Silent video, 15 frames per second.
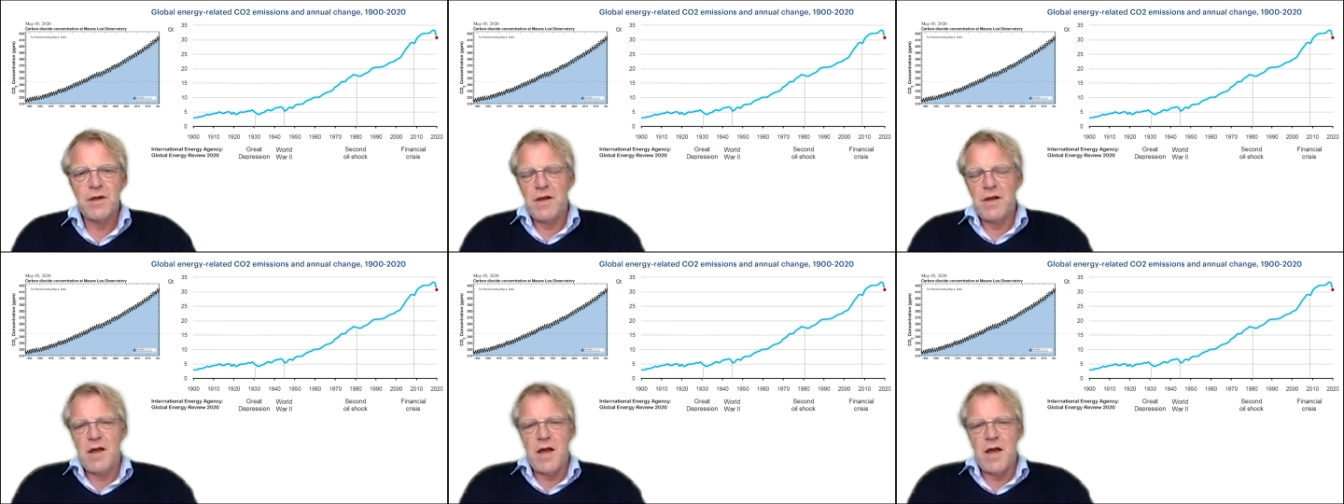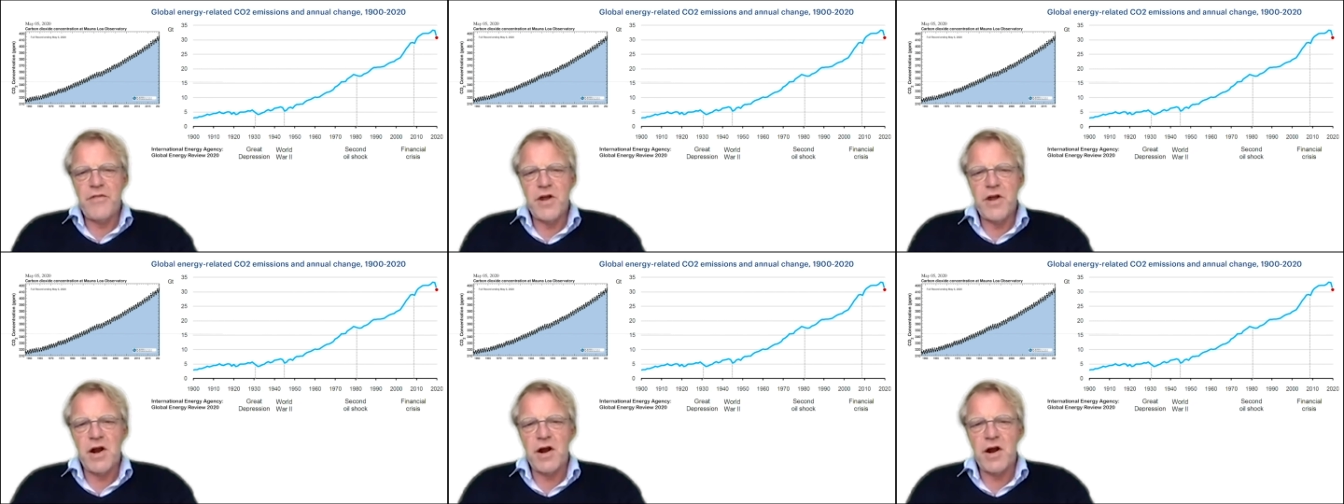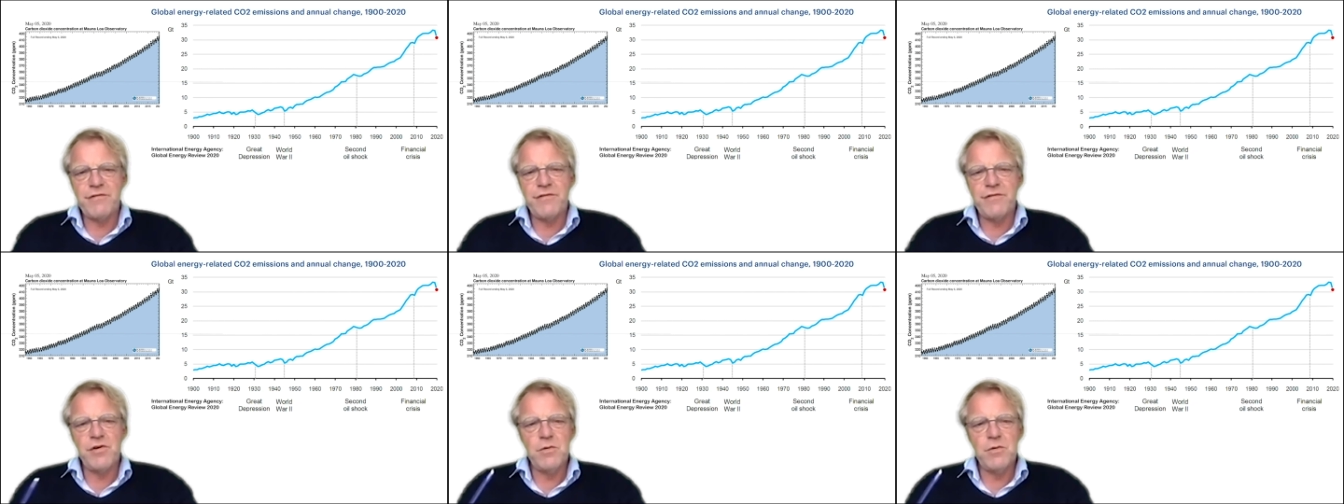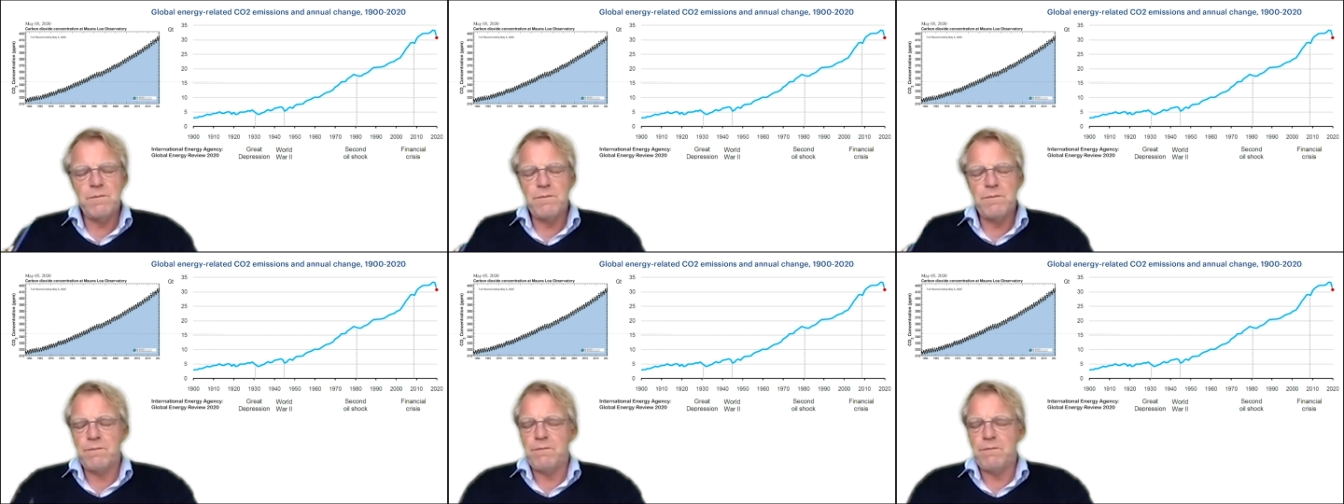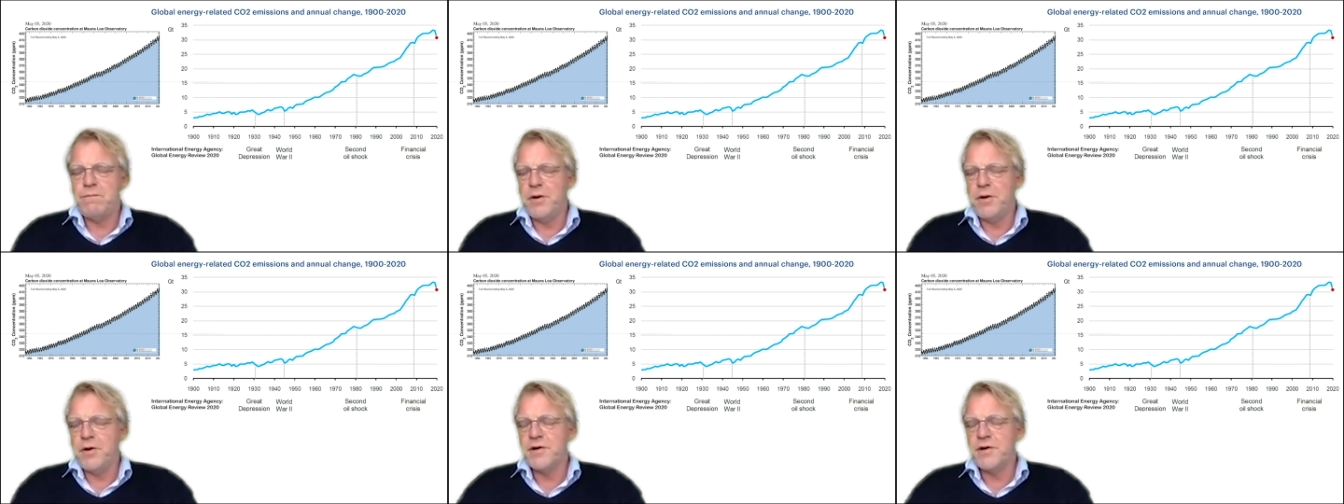And there are a few
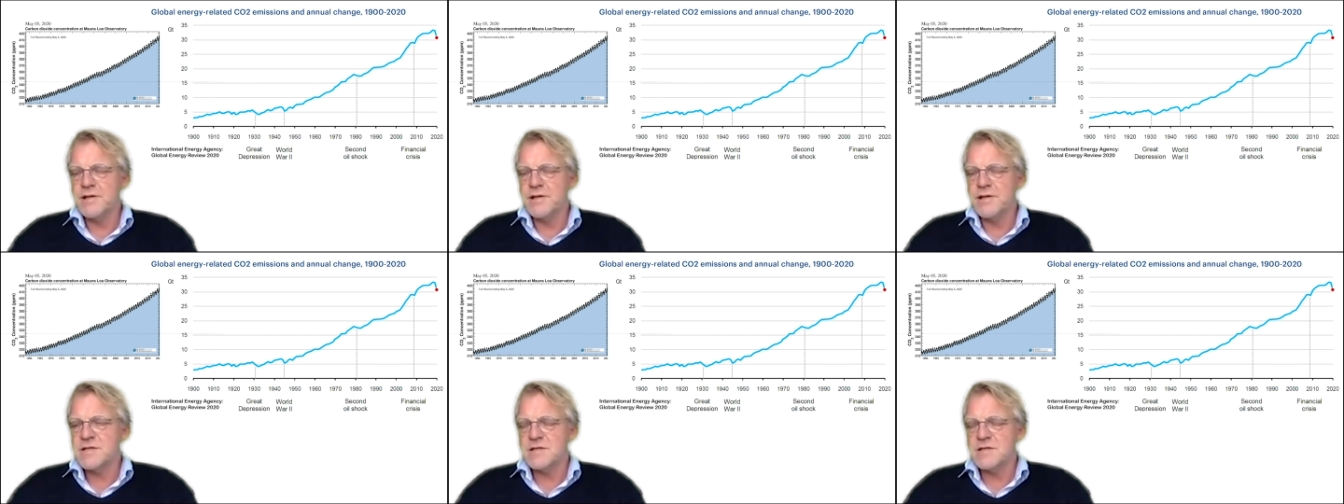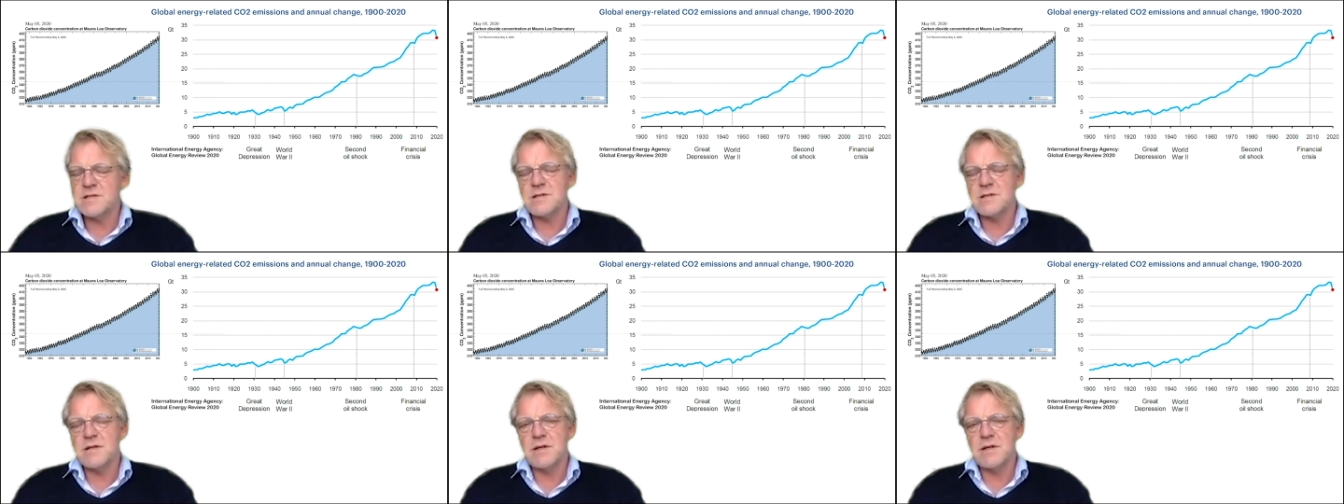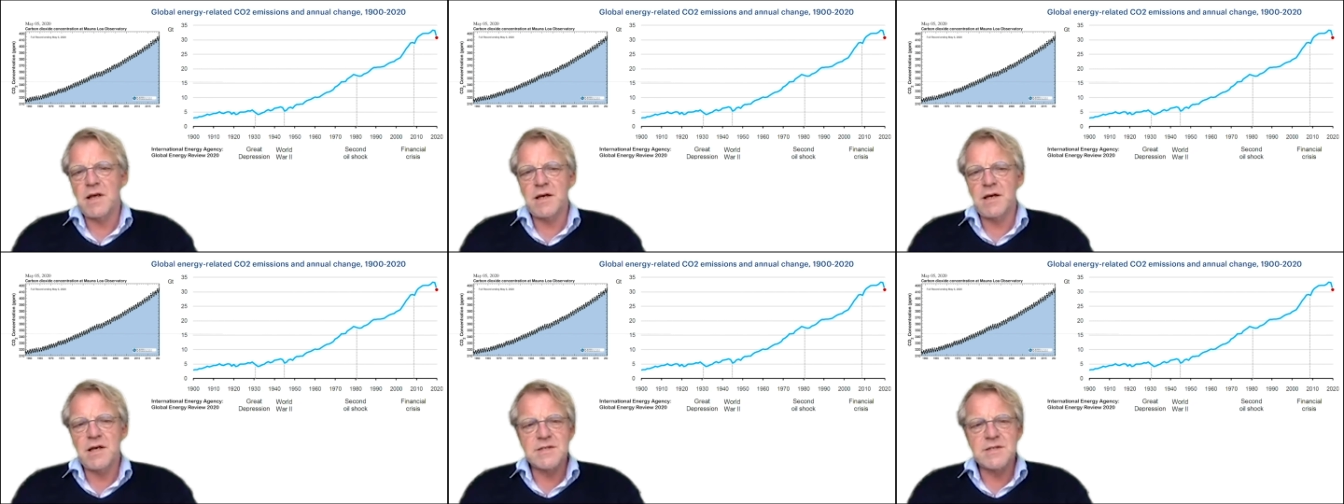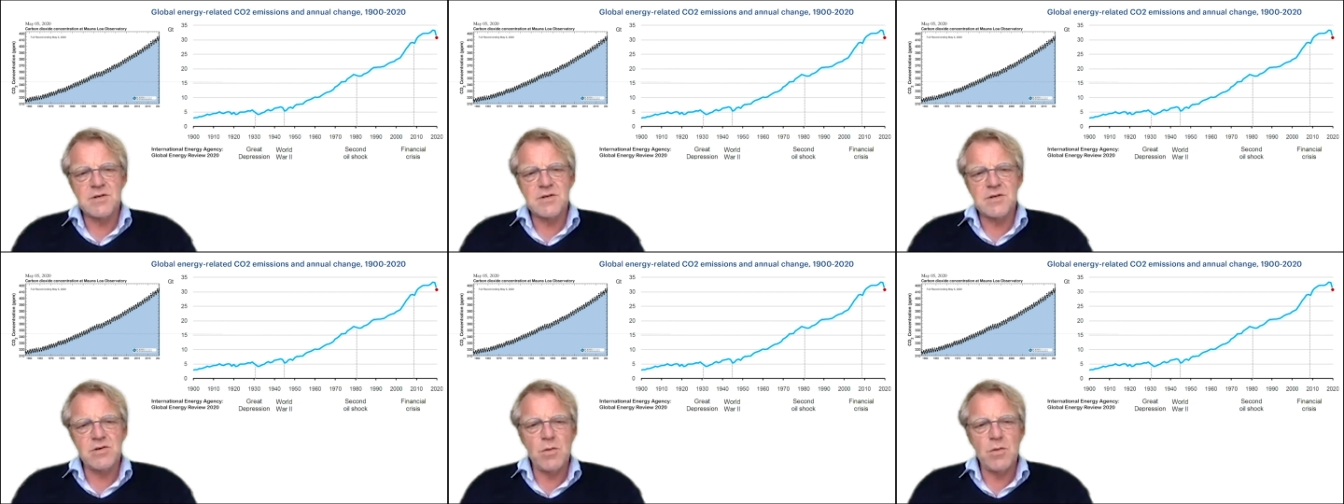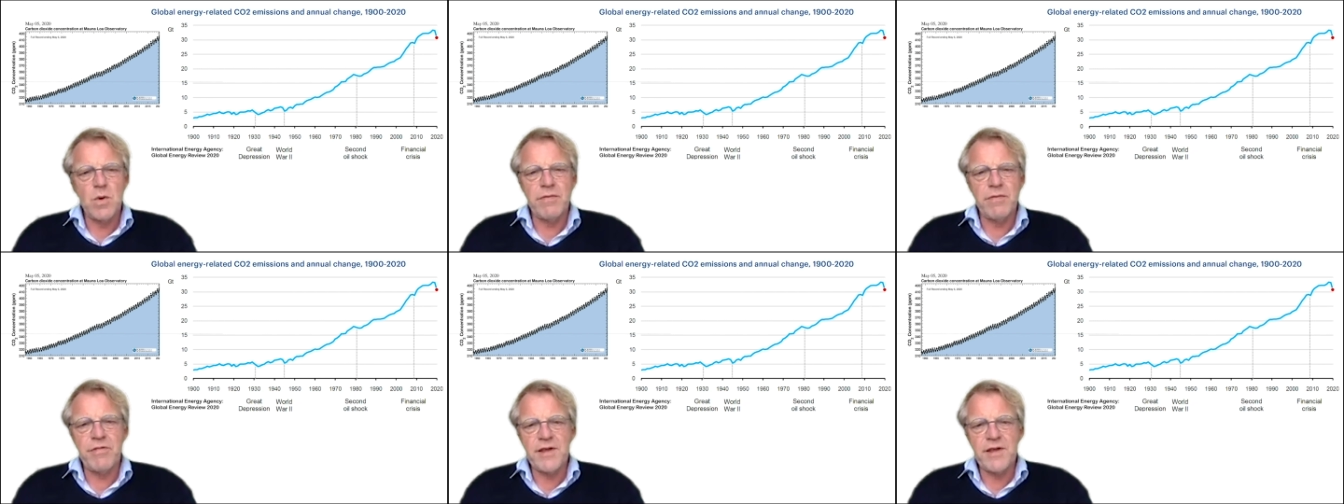periods in history
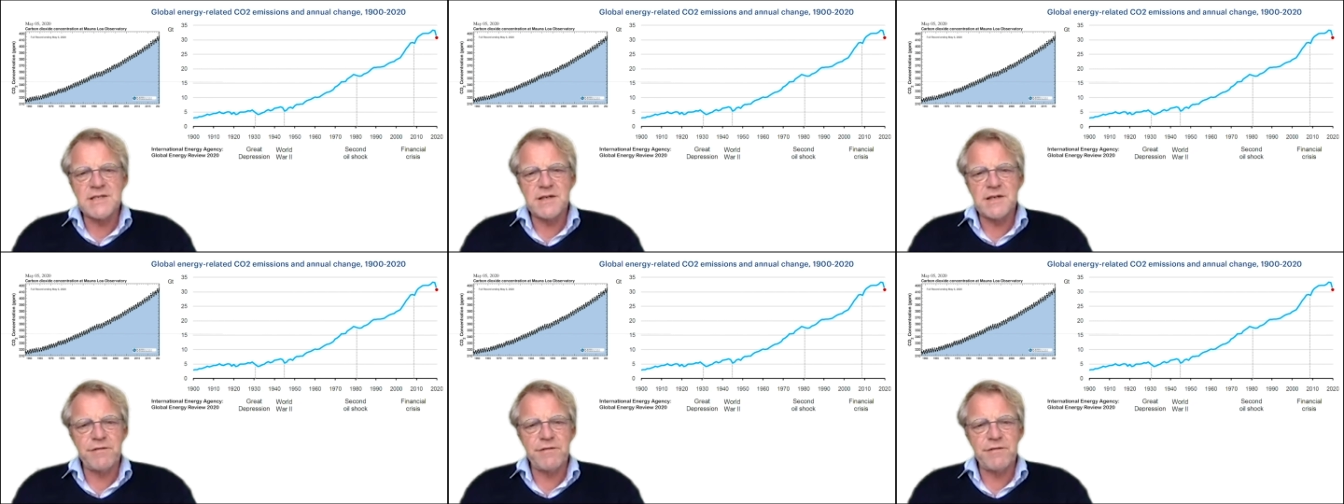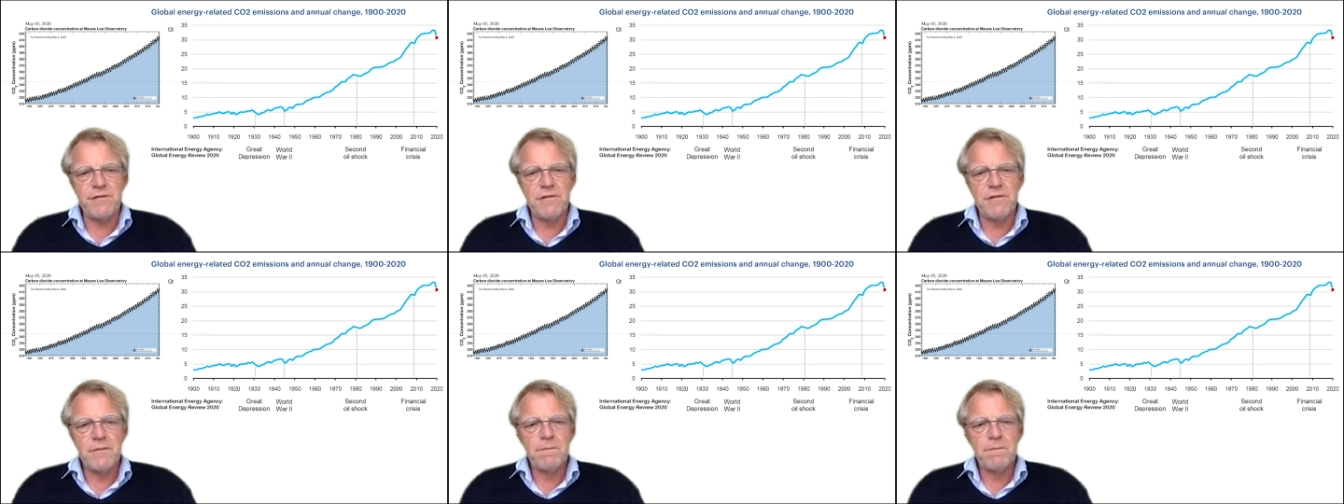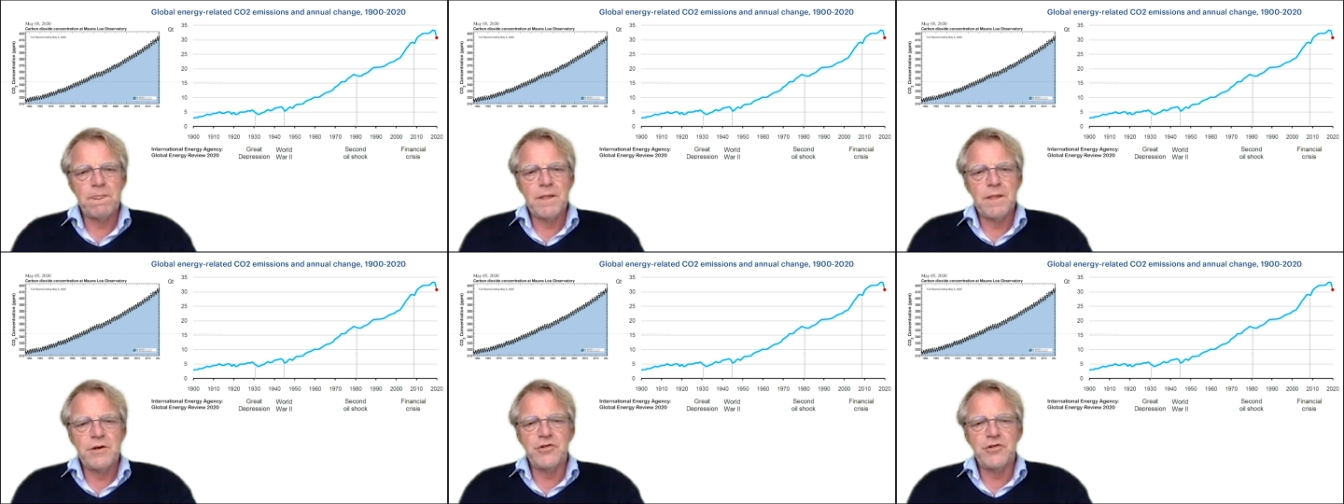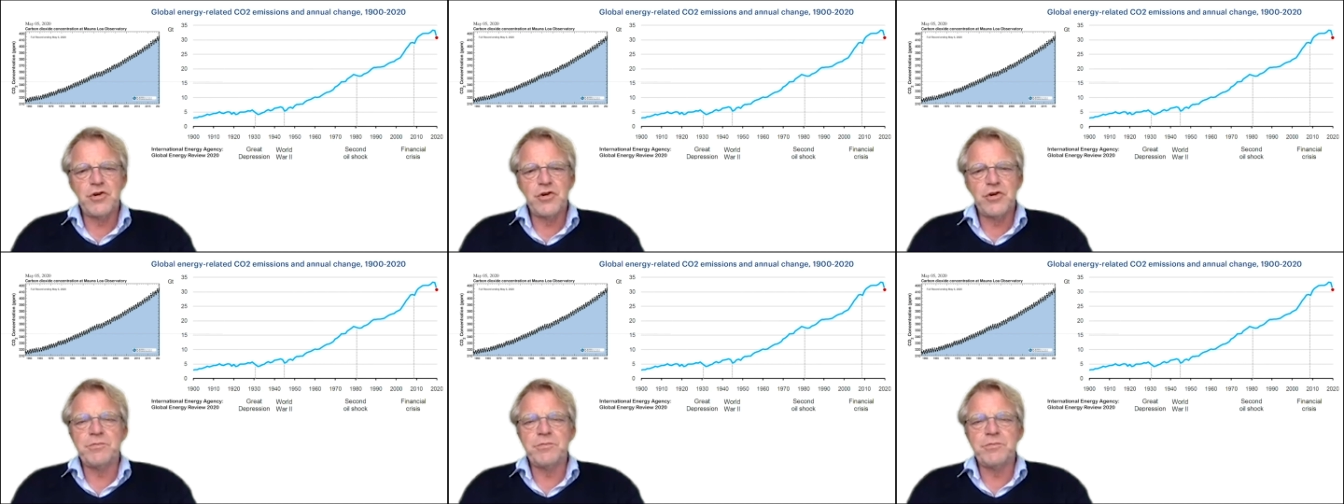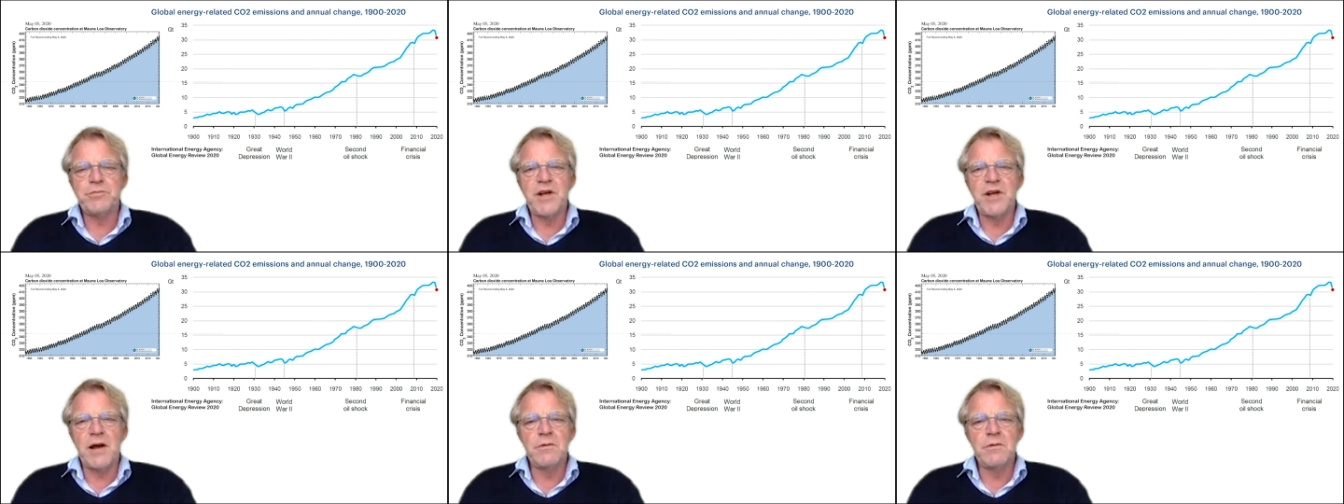when things have dropped
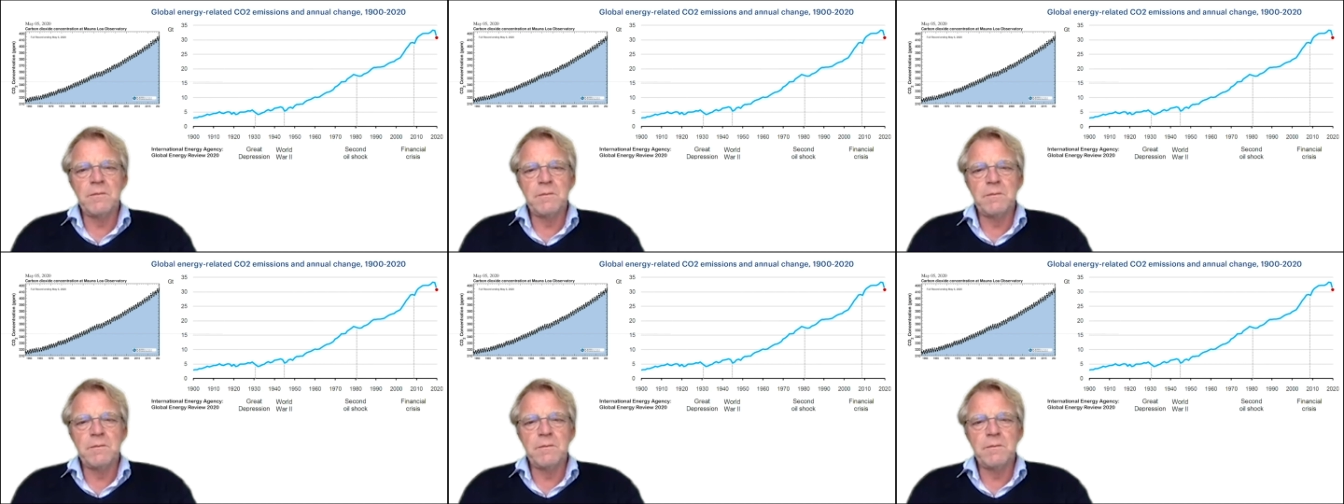down.